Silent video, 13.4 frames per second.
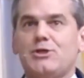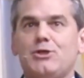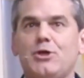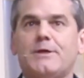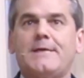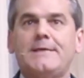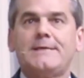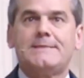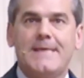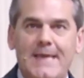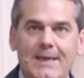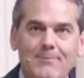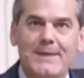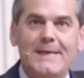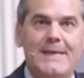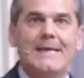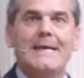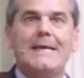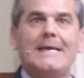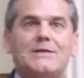because your
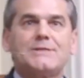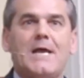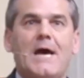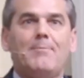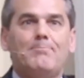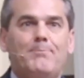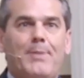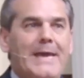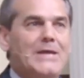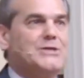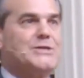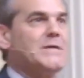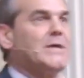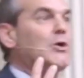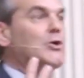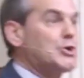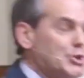contentment is not based,